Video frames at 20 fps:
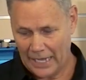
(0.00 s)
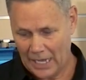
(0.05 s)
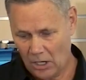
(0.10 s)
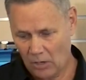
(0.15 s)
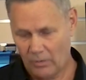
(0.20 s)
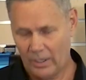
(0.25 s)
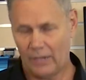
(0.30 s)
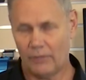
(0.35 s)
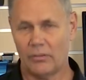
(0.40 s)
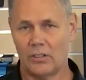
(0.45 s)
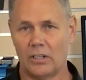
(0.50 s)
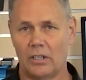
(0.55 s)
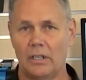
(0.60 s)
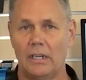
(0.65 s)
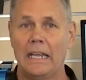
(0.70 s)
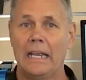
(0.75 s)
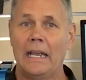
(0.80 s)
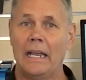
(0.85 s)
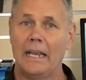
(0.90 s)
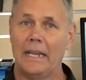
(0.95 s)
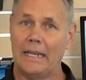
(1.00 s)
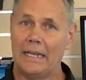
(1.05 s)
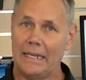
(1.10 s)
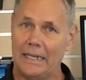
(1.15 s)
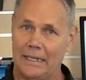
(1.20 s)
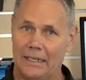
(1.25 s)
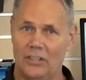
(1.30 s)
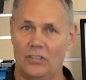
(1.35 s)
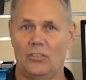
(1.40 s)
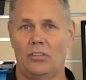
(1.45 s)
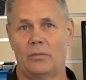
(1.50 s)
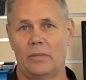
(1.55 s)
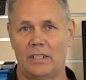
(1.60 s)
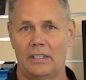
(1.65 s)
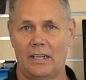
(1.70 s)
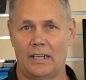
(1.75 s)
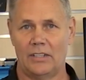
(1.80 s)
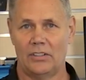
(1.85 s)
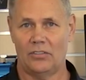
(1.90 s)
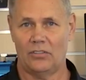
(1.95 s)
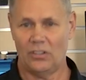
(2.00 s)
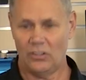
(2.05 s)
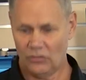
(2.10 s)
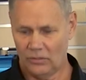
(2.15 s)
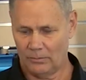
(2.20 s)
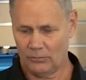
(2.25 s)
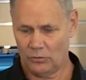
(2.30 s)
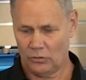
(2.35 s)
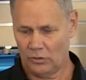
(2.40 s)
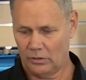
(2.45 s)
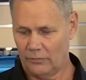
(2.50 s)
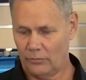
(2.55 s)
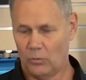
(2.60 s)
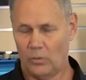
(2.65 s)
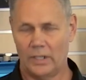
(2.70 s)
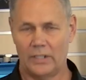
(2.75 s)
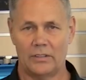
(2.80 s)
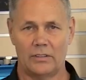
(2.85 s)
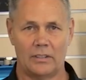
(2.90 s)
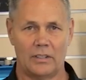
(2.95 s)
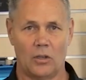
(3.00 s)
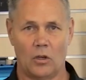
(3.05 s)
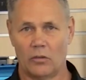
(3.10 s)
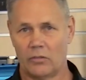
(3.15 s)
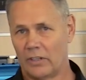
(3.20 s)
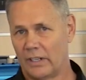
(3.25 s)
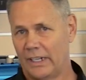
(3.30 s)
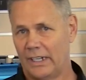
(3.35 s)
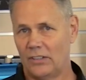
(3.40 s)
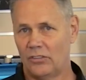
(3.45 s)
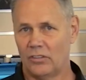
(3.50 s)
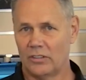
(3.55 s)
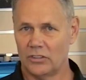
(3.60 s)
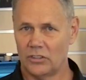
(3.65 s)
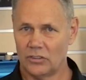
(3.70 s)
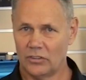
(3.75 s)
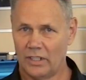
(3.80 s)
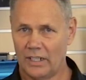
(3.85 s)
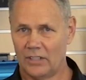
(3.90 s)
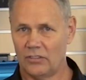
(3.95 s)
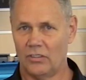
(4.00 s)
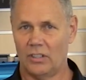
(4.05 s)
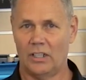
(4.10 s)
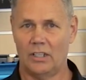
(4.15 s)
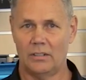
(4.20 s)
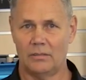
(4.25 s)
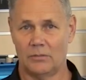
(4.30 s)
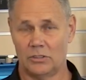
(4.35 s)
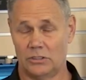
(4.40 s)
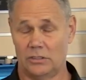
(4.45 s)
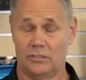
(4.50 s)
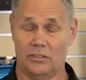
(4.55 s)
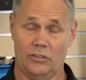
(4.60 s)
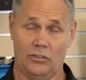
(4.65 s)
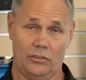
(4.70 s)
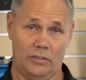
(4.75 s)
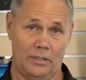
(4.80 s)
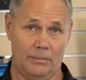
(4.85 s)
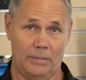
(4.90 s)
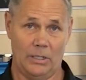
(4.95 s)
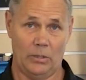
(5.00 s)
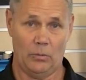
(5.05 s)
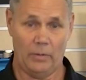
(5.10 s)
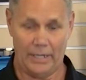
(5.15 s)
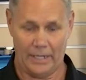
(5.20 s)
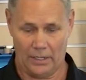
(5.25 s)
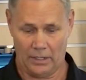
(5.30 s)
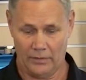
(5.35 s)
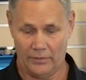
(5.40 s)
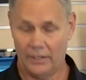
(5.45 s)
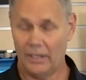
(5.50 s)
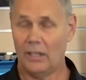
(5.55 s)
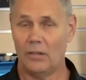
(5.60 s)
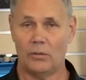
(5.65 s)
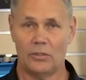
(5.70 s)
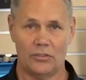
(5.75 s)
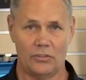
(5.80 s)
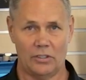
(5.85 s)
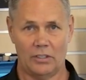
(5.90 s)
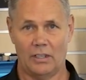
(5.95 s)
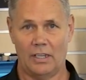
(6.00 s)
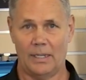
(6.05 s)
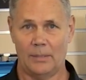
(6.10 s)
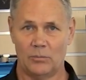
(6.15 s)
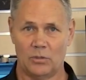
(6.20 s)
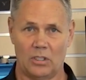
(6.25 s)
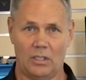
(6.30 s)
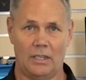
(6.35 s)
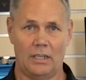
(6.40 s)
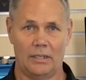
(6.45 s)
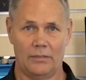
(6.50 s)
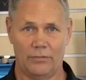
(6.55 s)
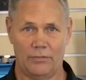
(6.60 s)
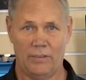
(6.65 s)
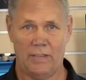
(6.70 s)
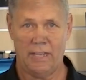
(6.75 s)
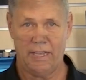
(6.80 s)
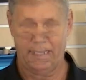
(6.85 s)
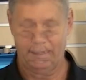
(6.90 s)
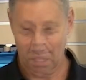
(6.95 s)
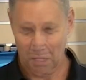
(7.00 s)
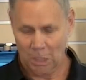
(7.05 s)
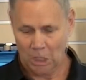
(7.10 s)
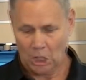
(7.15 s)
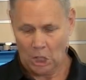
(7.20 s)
However, it is a redundant system, so if one overheats and just cuts out, which is extremely rare, the other one still hums along fine.